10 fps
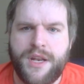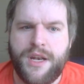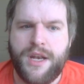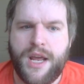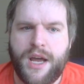
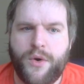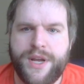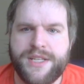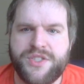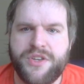Now,
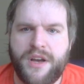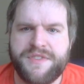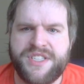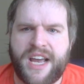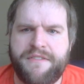in soft
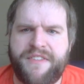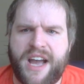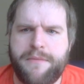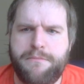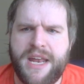sci
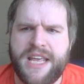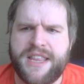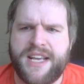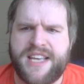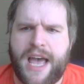fi, many
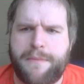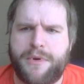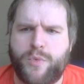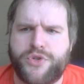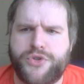things
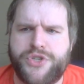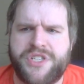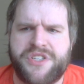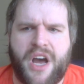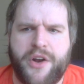happen which are just
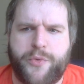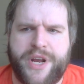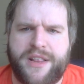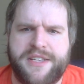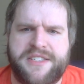as
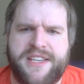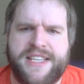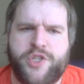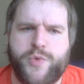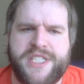unrealistic
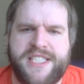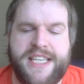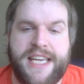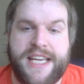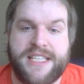as you'd
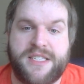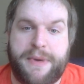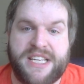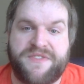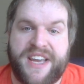see in
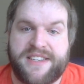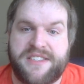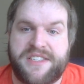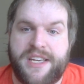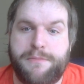space
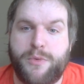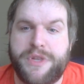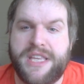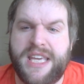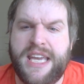fantasy, but
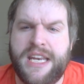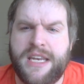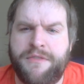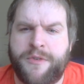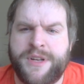with the key
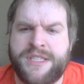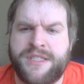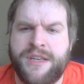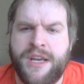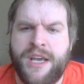
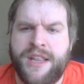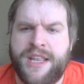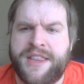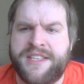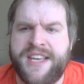difference
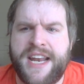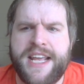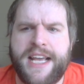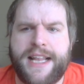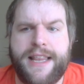that the
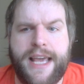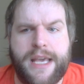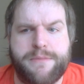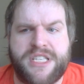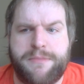setting
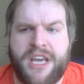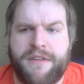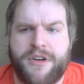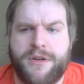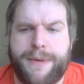claims to be
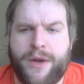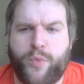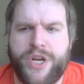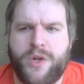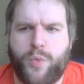governed by
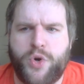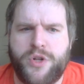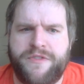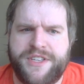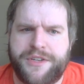real
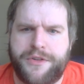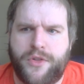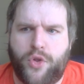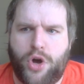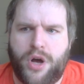world
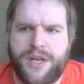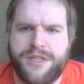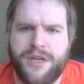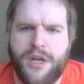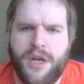physical
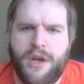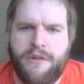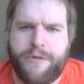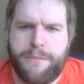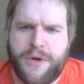laws.
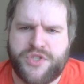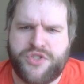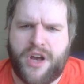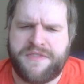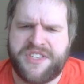For most
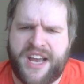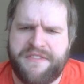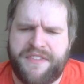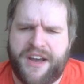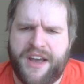soft sci
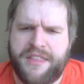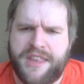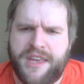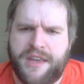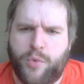fi,
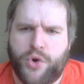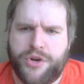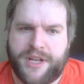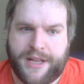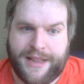the word
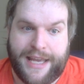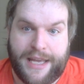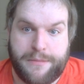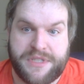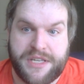
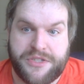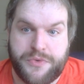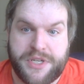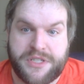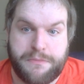claims is
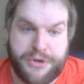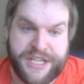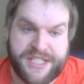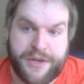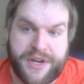doing some pretty
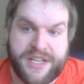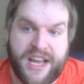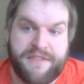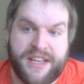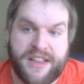serious
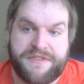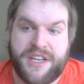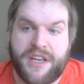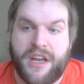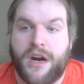heavy
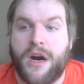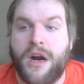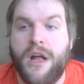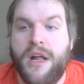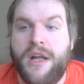lifting here.
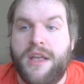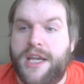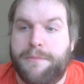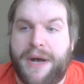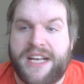
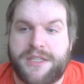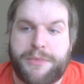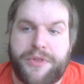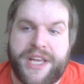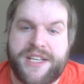
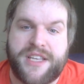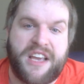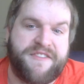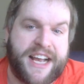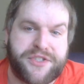Impossible things
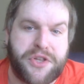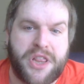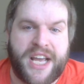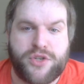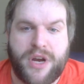like faster than
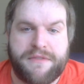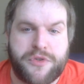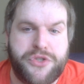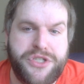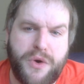light
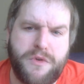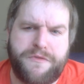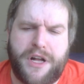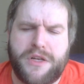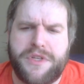travel don't
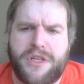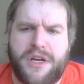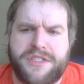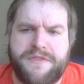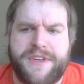follow the
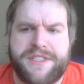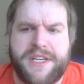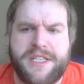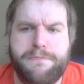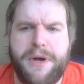laws of
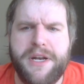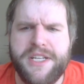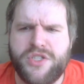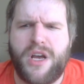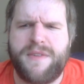physics, but in
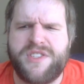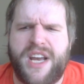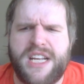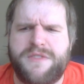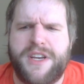soft
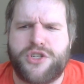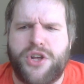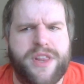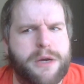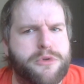science
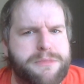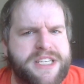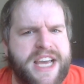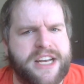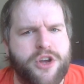fiction, there will be
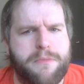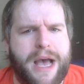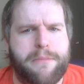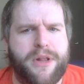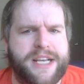
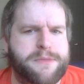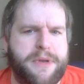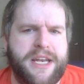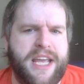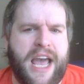Technobabble
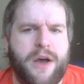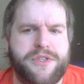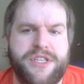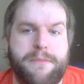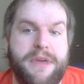explaining how some